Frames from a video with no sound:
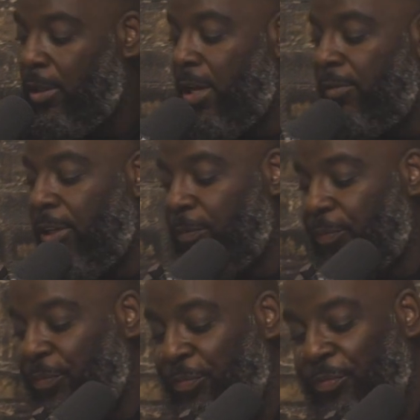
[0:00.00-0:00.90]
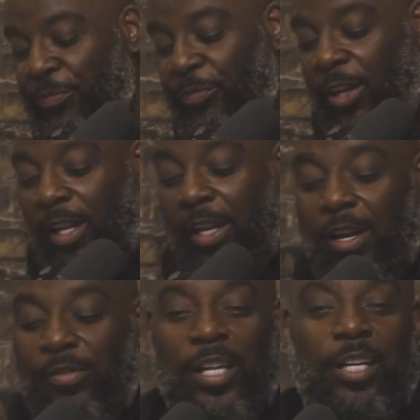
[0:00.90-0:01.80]
Lovely. Yeah.
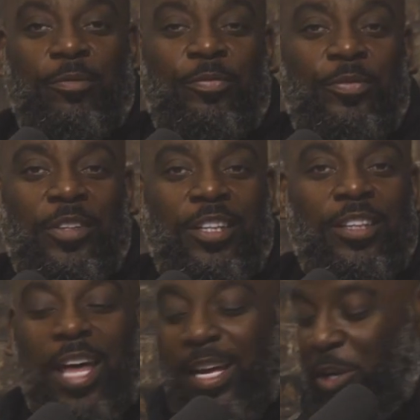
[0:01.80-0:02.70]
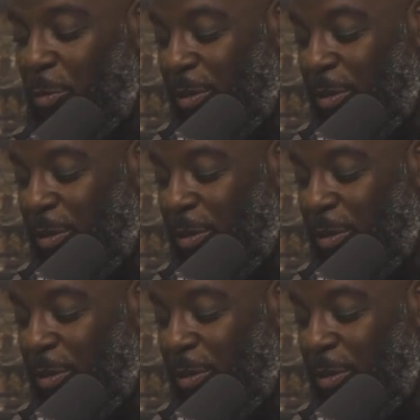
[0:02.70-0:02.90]
Lovely. Enjoy Thank you.